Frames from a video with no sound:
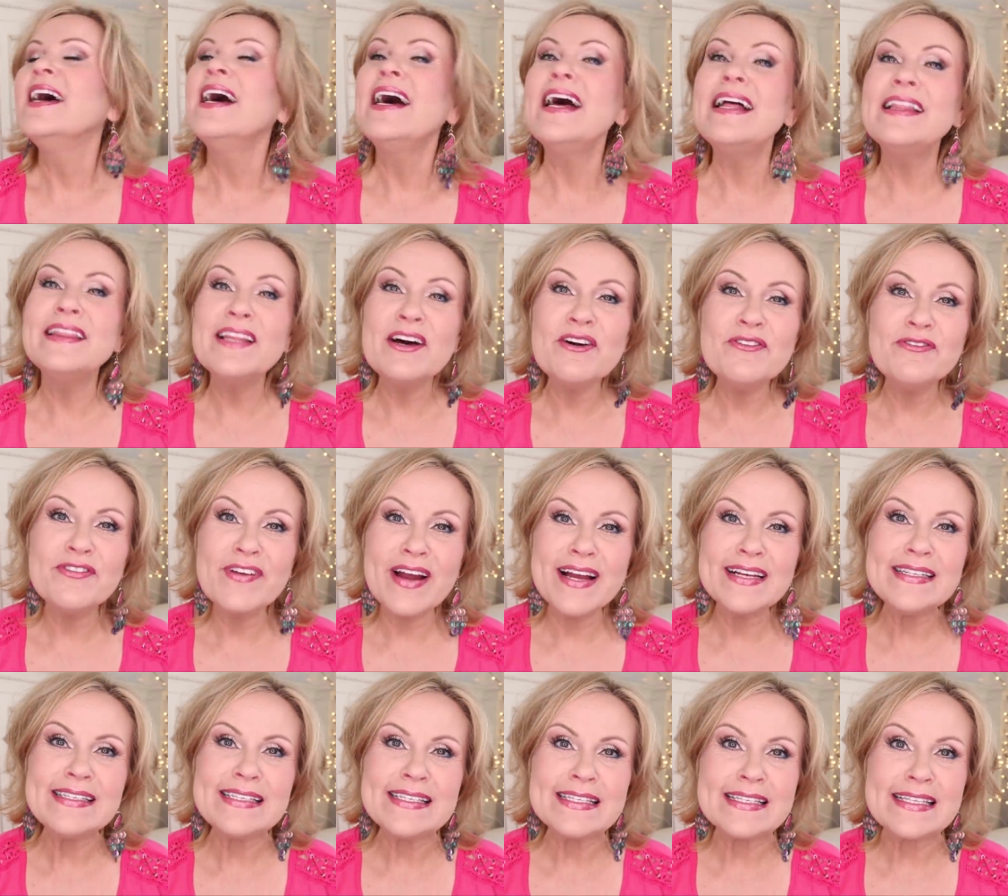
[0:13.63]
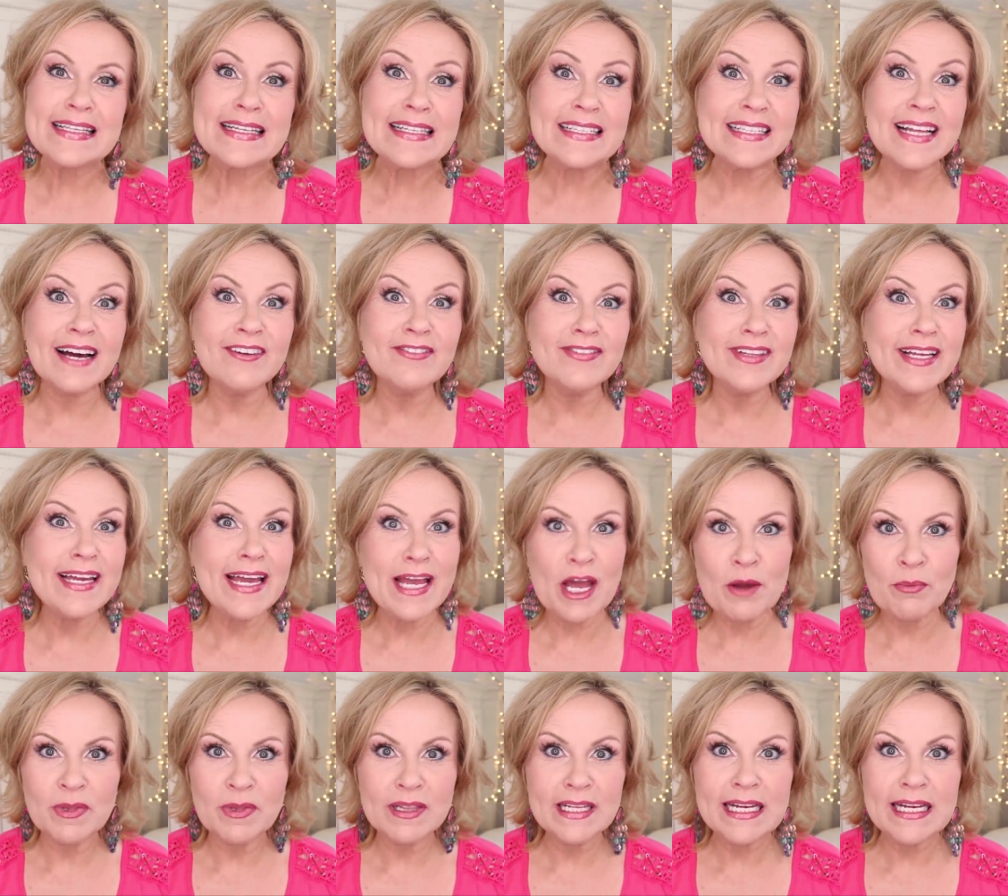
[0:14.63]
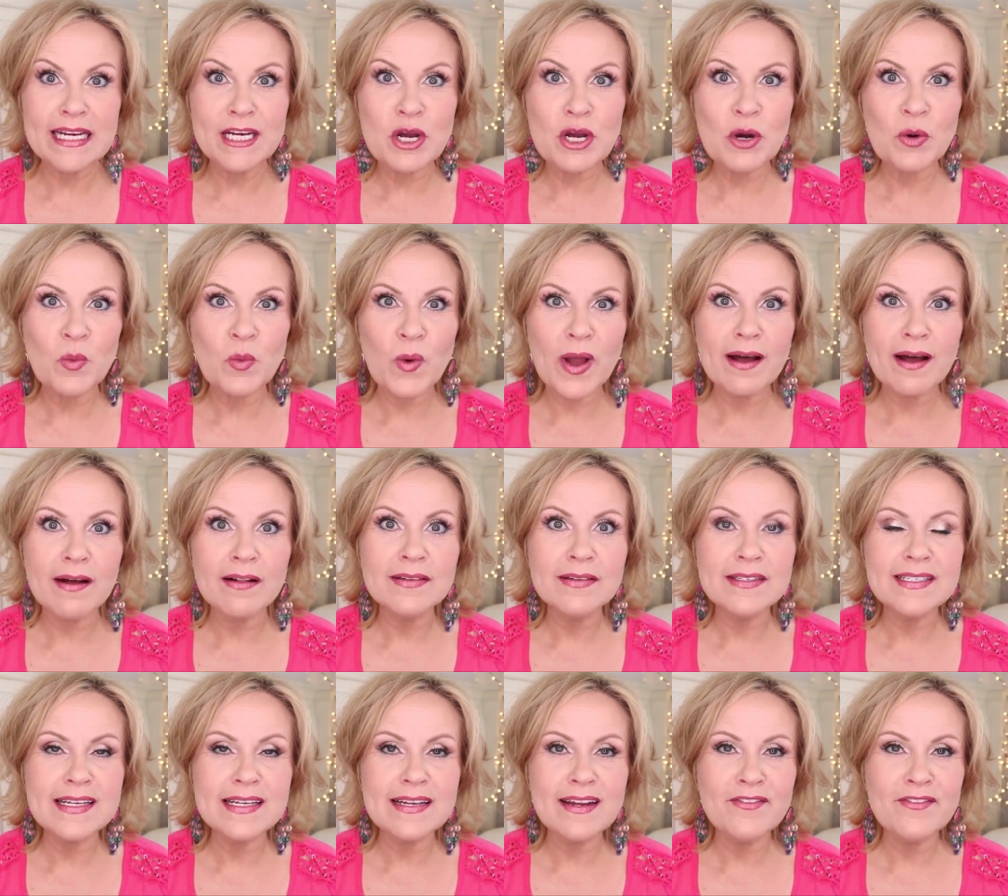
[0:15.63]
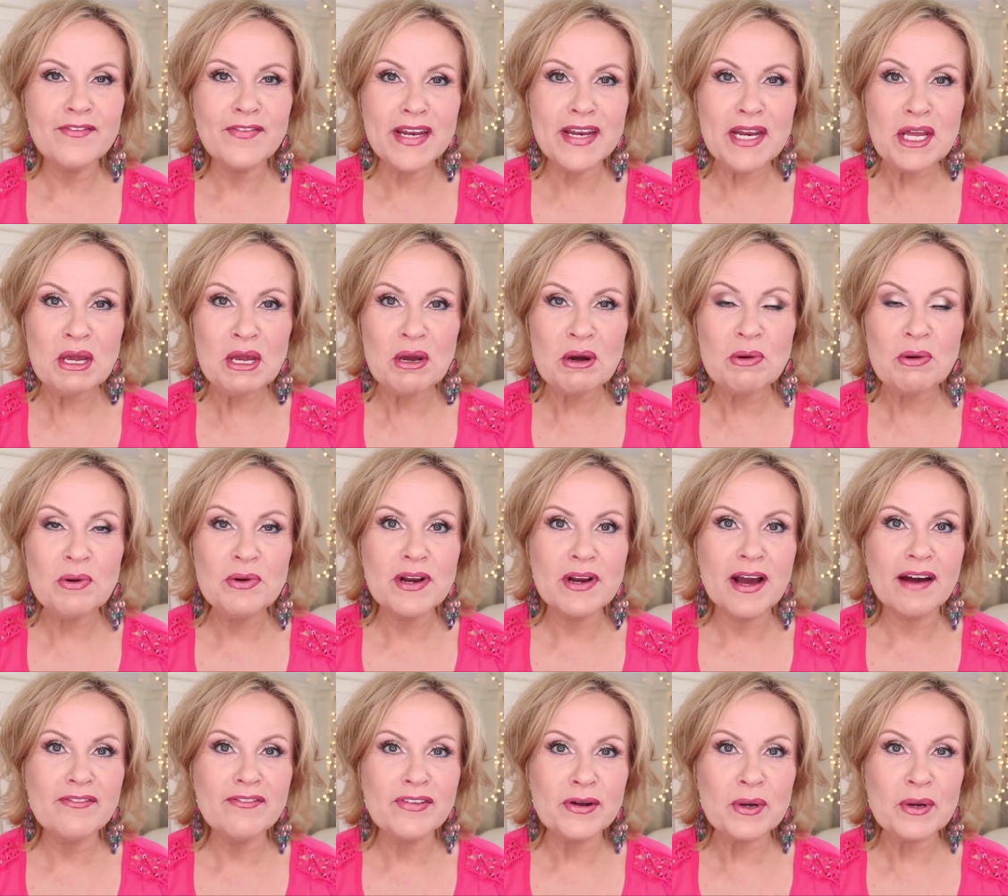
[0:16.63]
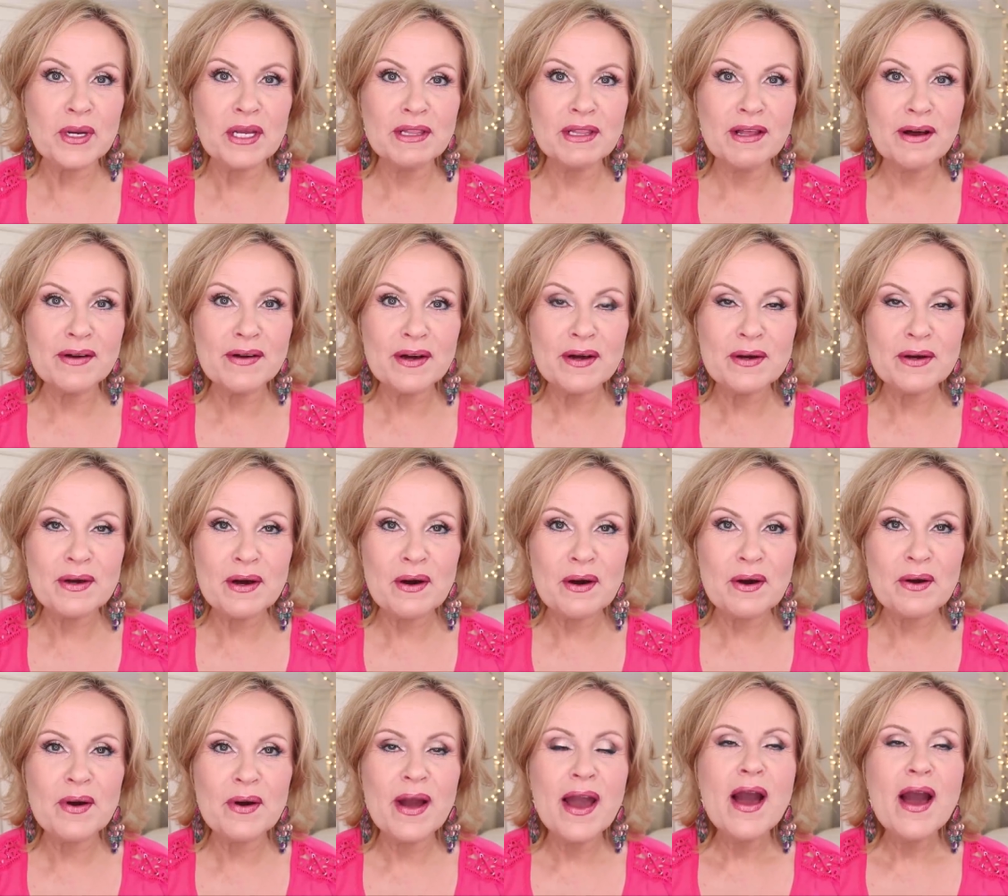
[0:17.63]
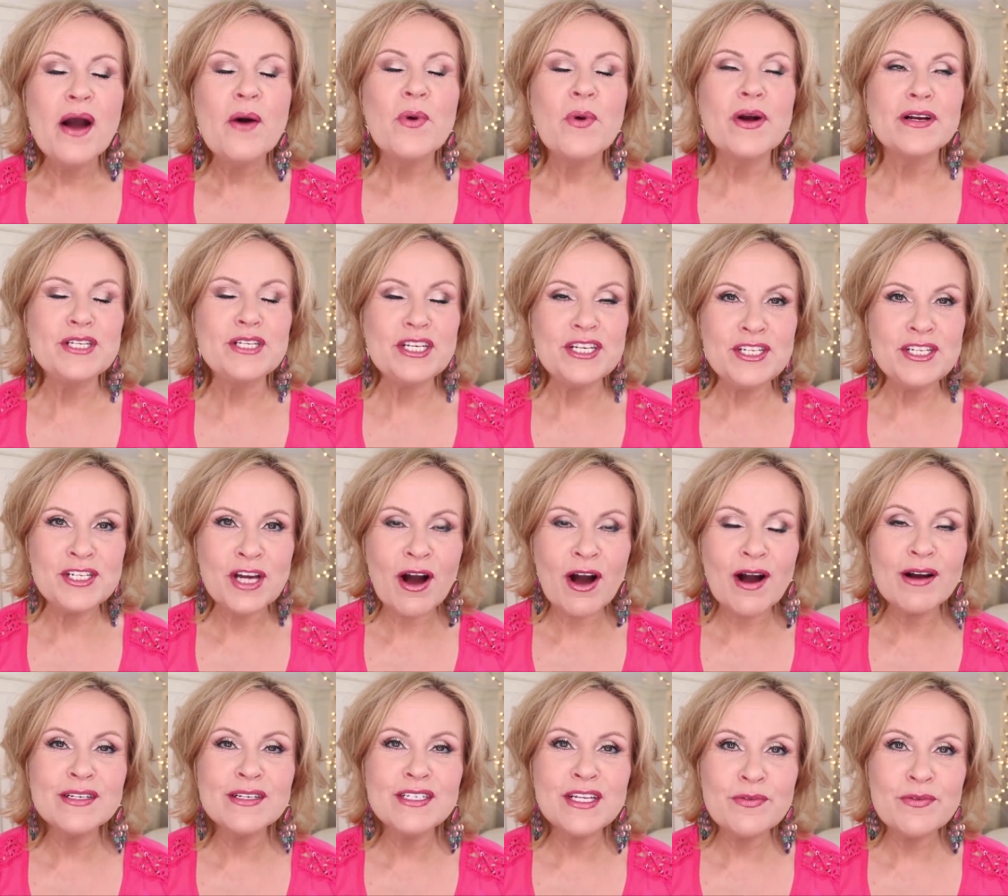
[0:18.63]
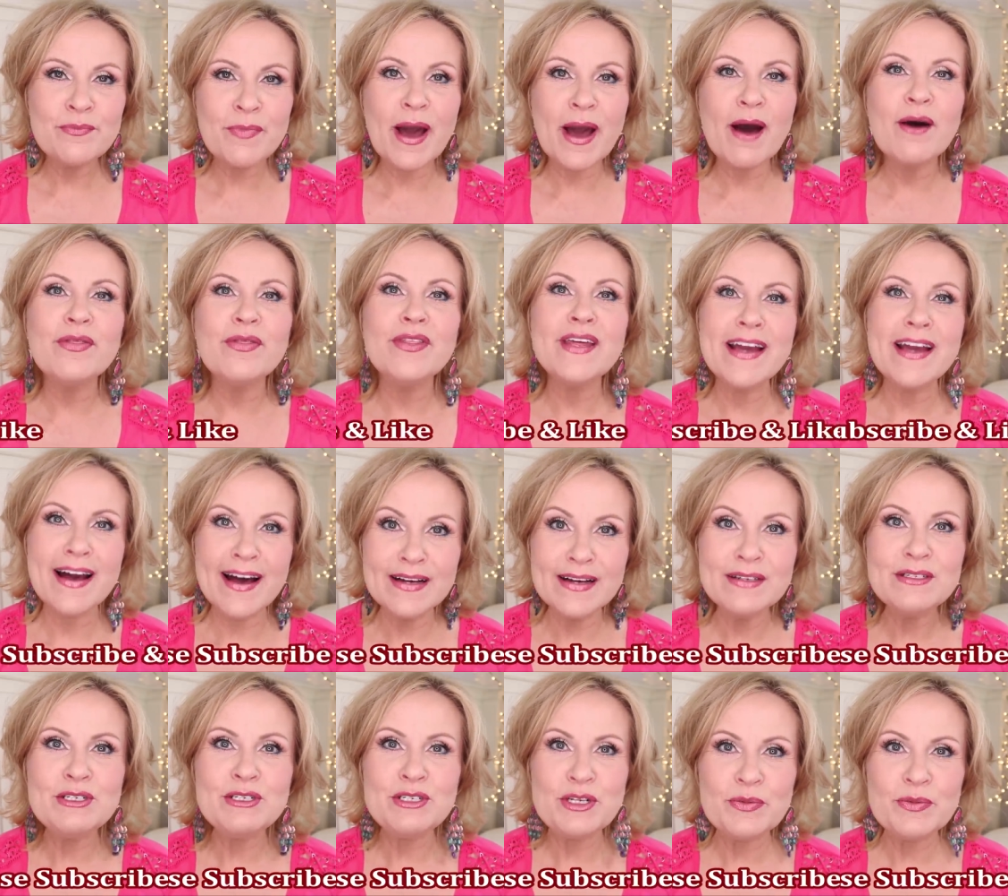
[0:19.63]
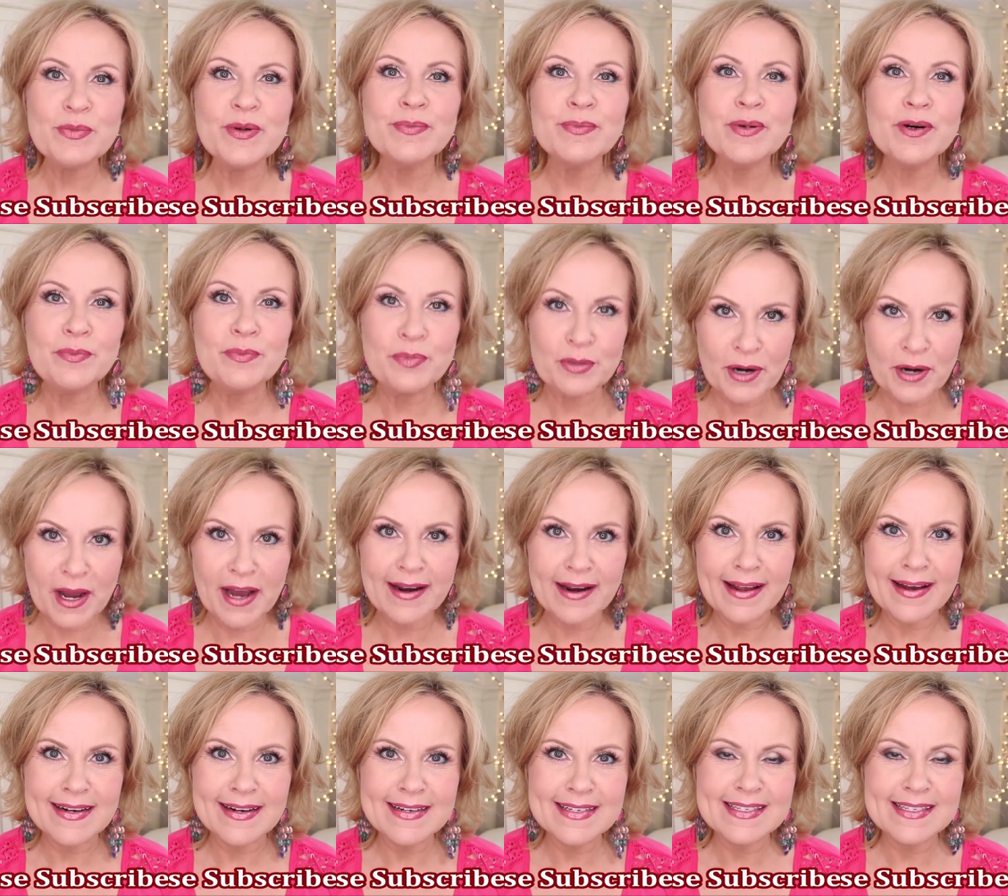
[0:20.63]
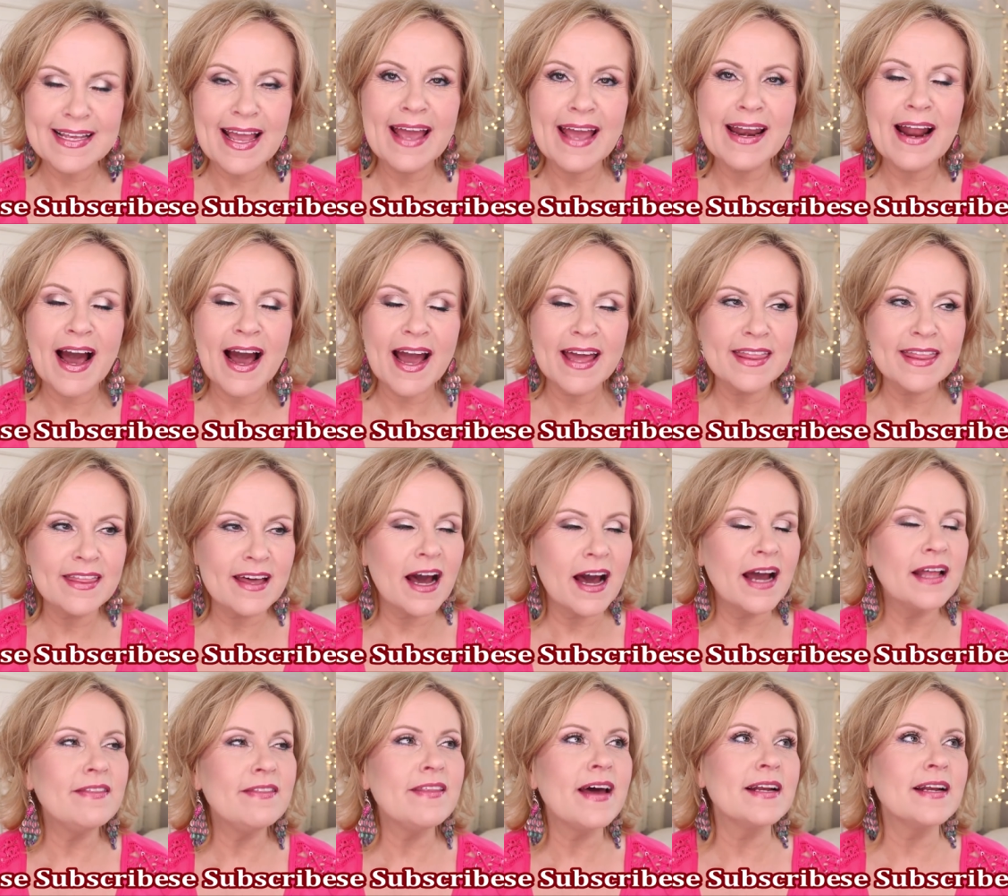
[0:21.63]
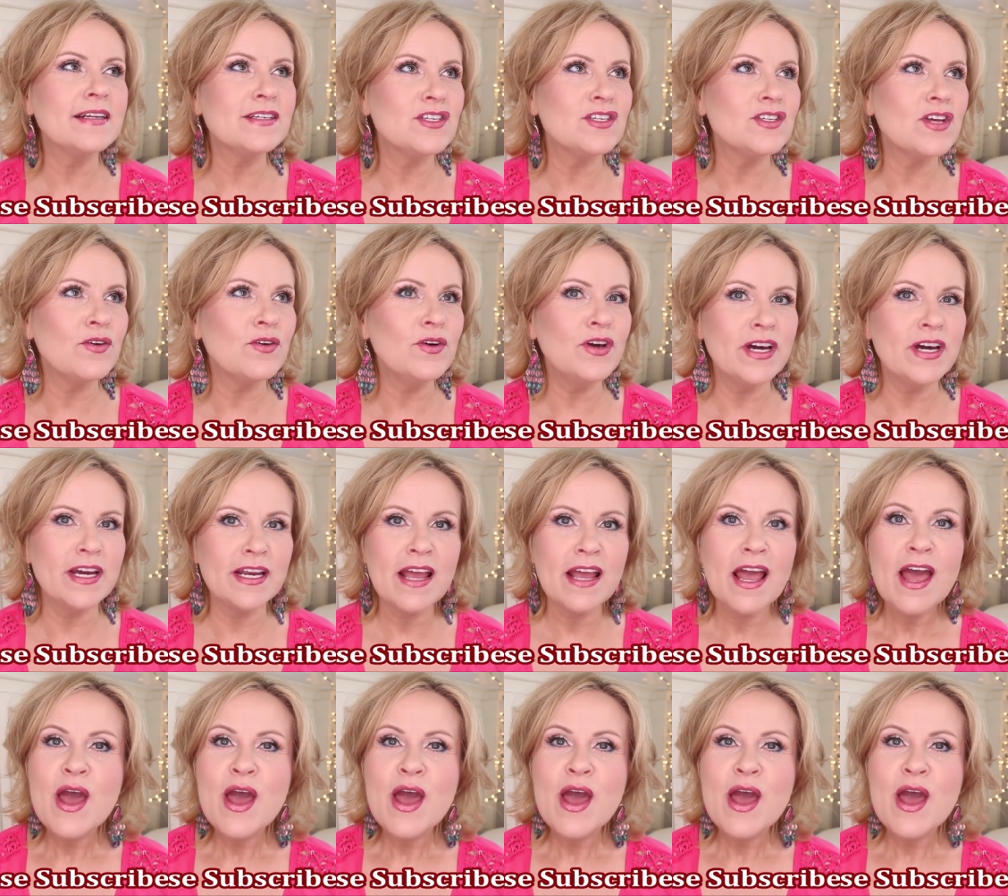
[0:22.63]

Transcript: Hello friends, the lovely Emily Noel did a video not very long ago where she talked about the undupable products and I thought that is so good